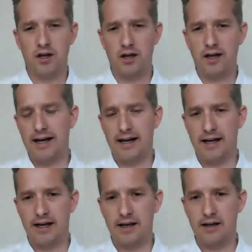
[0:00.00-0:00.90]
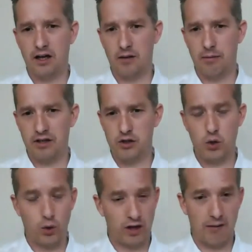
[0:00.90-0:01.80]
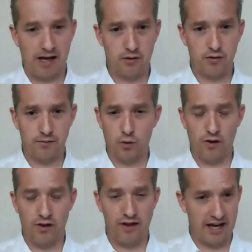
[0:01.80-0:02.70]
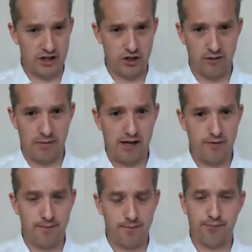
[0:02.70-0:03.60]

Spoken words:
going to be talking about or what the session's about.